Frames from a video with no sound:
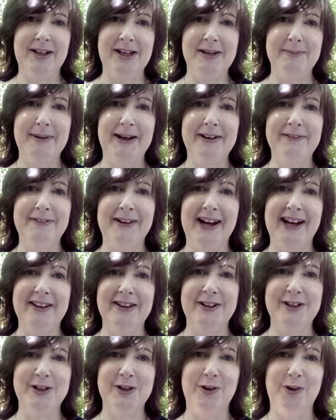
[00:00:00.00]
You might find
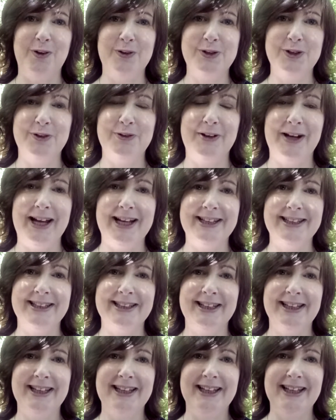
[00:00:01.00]
that you also write
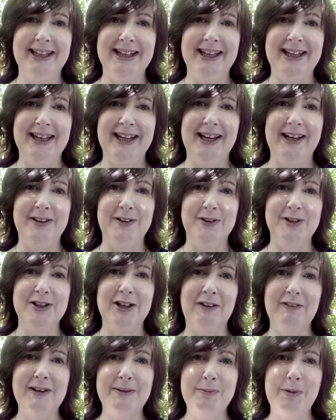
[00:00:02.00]
in those
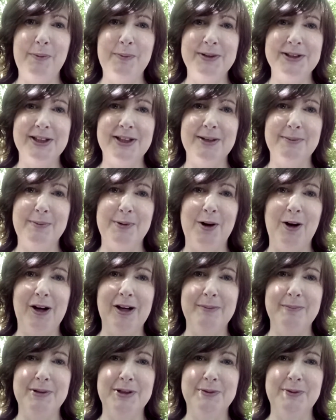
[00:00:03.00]
lovely moments in the
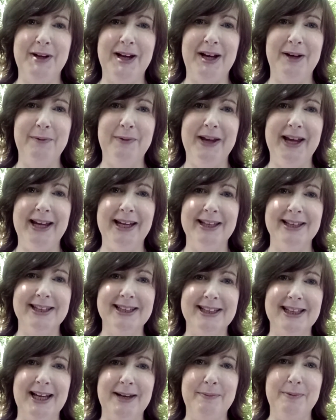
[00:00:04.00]
morning between wake and
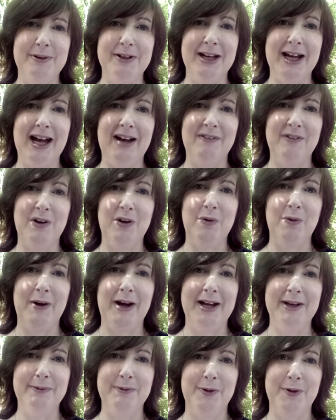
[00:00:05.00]
sleep when you haven't
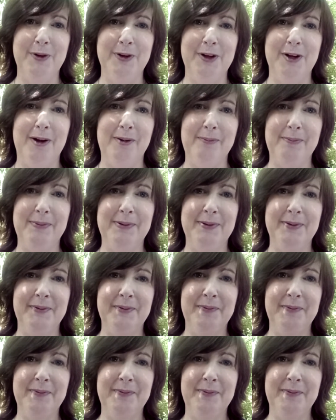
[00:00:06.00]
quite woken up,